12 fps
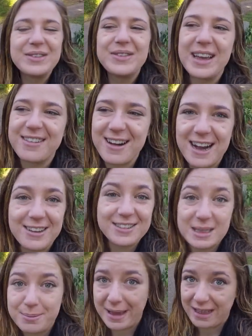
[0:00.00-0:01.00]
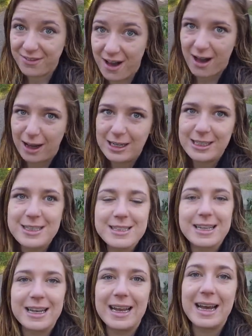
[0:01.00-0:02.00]
We arrived at the Bay of
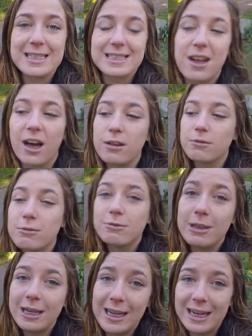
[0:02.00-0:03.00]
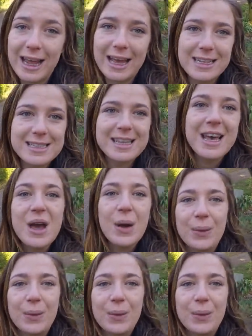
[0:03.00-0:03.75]
Islands last night really late.